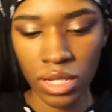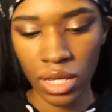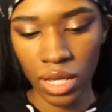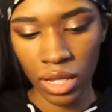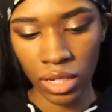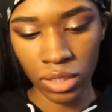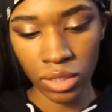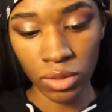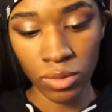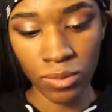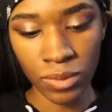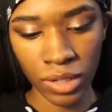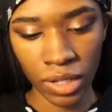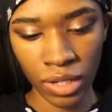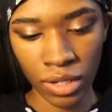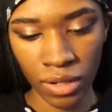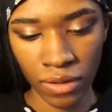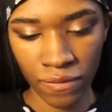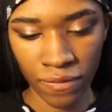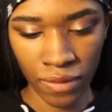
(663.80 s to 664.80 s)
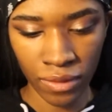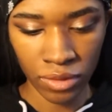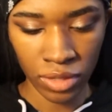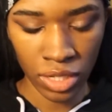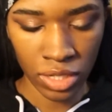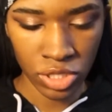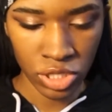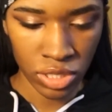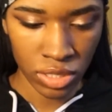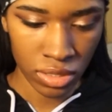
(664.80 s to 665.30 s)
Illuminating
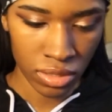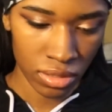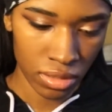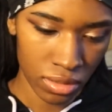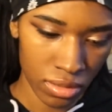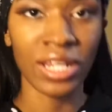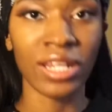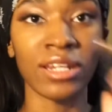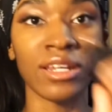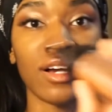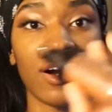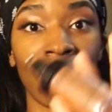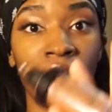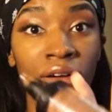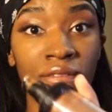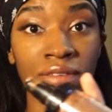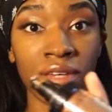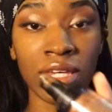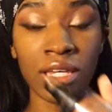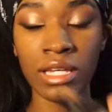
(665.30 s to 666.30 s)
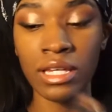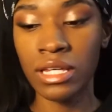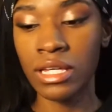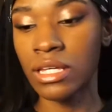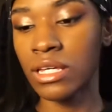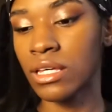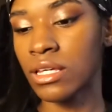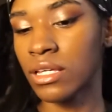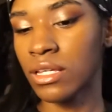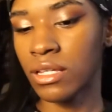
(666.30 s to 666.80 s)
Foundation in coffee.
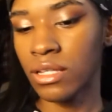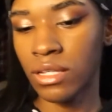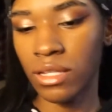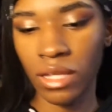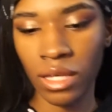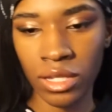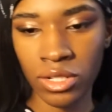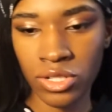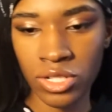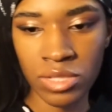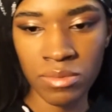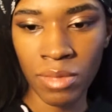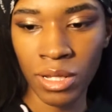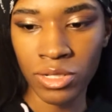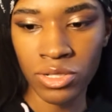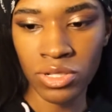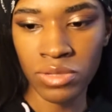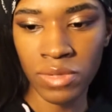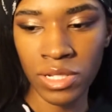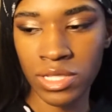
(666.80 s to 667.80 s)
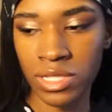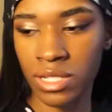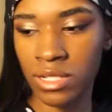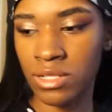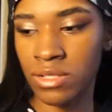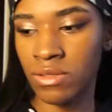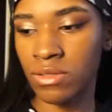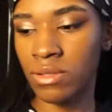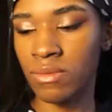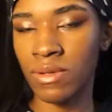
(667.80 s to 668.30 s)
It just matches my skin
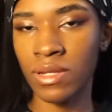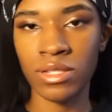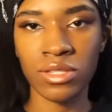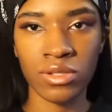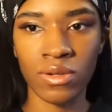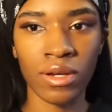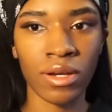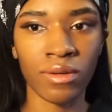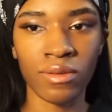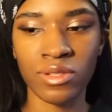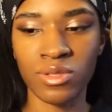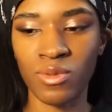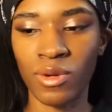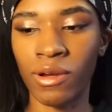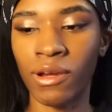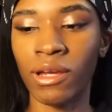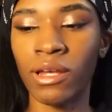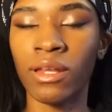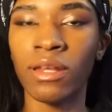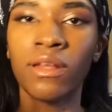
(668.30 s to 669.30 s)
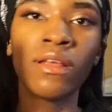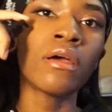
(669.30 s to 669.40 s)
tone the best, so I always wear it.